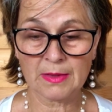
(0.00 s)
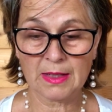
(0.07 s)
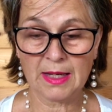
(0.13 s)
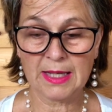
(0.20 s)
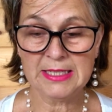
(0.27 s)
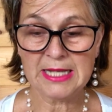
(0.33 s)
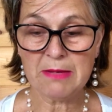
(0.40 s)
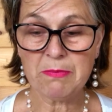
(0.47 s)

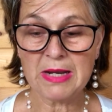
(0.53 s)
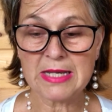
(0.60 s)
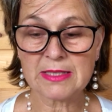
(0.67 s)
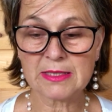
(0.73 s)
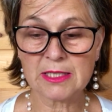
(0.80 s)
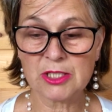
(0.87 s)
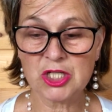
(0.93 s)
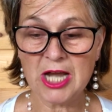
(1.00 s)
and I
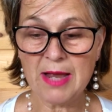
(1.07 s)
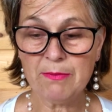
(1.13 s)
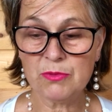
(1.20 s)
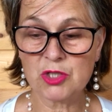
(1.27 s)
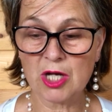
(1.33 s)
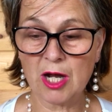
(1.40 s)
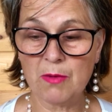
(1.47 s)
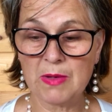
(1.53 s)
placed a jam
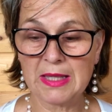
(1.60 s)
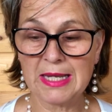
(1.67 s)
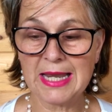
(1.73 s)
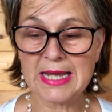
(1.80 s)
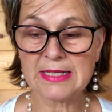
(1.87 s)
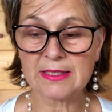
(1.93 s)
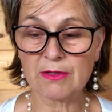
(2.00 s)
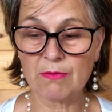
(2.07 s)
jar with
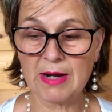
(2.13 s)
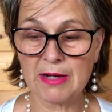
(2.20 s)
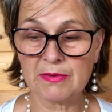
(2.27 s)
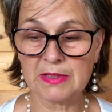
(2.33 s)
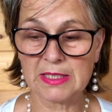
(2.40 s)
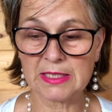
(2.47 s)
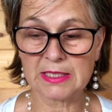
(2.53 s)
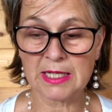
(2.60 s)
lace
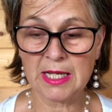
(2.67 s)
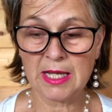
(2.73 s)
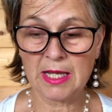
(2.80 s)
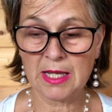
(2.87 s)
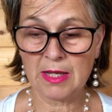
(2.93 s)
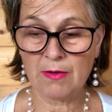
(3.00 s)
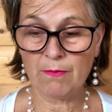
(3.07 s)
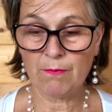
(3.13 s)
around it,
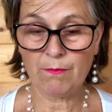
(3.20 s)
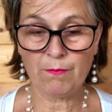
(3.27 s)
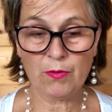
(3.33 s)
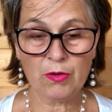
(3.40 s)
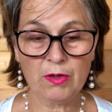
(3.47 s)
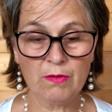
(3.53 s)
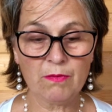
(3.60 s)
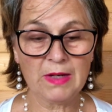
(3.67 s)

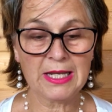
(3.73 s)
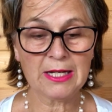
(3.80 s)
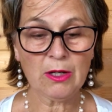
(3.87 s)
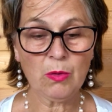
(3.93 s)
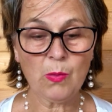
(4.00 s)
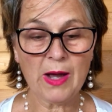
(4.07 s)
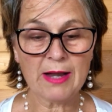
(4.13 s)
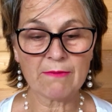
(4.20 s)
full of little
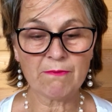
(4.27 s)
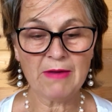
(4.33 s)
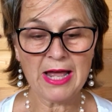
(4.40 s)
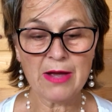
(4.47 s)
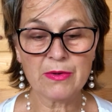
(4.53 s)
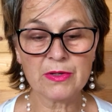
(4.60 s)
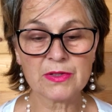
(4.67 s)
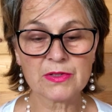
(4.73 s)
white
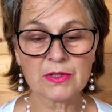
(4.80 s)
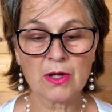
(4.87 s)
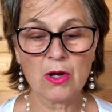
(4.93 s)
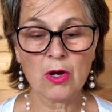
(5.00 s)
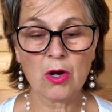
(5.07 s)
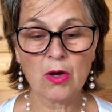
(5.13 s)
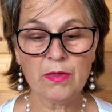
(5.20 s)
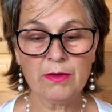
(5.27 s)
flowers,
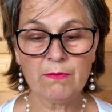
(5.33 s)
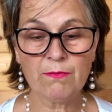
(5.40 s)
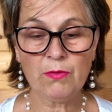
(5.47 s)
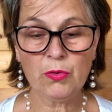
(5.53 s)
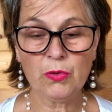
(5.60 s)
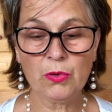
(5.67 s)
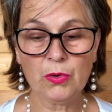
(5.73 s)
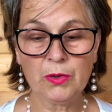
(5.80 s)
on the
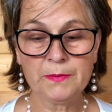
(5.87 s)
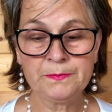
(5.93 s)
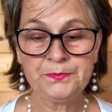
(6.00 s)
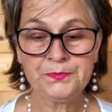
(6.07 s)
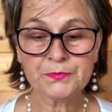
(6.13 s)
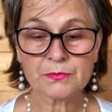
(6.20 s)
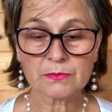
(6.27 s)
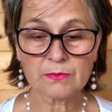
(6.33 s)
floor
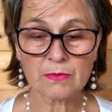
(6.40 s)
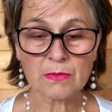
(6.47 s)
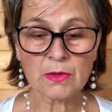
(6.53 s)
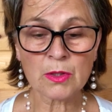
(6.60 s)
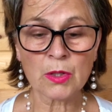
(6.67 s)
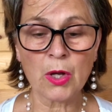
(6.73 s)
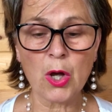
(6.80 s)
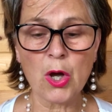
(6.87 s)

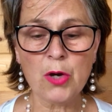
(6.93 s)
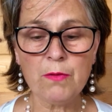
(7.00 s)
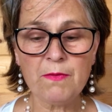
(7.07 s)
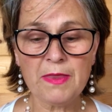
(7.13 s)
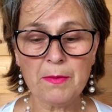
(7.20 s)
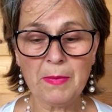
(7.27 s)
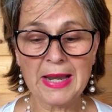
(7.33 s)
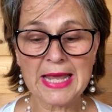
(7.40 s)
over
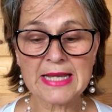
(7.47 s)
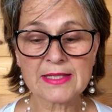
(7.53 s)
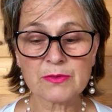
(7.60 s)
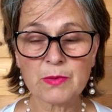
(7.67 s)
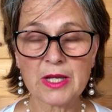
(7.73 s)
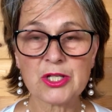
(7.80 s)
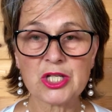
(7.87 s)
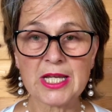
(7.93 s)
the place
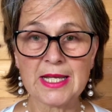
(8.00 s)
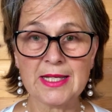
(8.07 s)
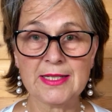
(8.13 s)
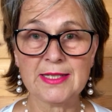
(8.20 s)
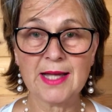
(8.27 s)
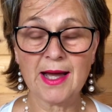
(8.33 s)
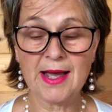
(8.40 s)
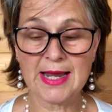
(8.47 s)
where she had
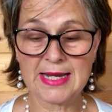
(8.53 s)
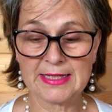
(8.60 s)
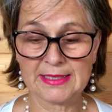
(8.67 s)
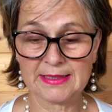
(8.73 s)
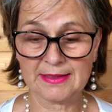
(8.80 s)
died.